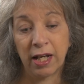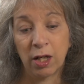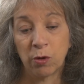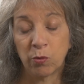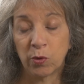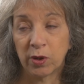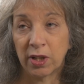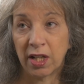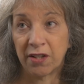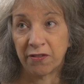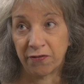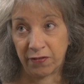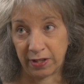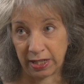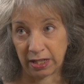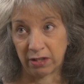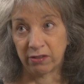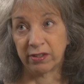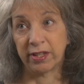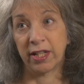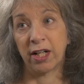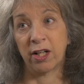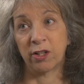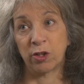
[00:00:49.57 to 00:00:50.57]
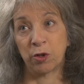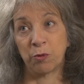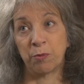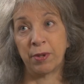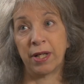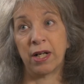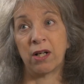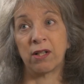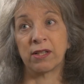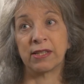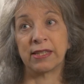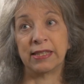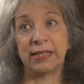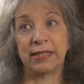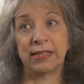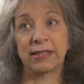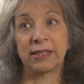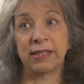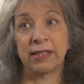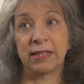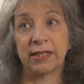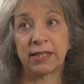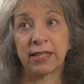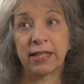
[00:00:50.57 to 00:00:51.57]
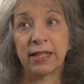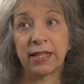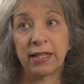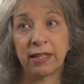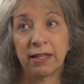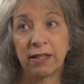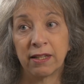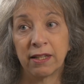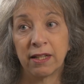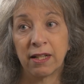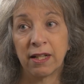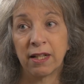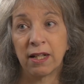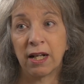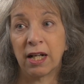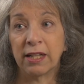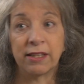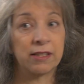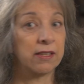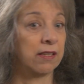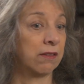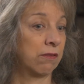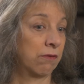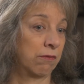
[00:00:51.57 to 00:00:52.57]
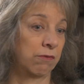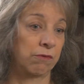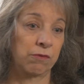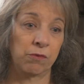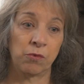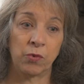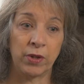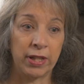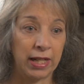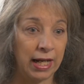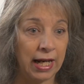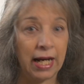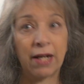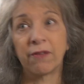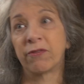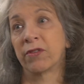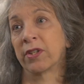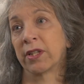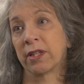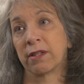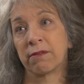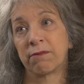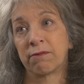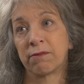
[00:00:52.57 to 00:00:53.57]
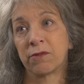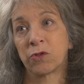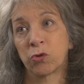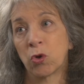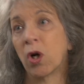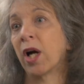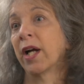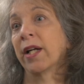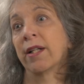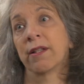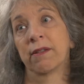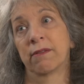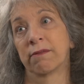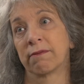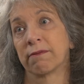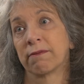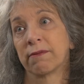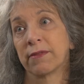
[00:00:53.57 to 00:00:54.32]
And when I found out about ECT, I said, we have to try it.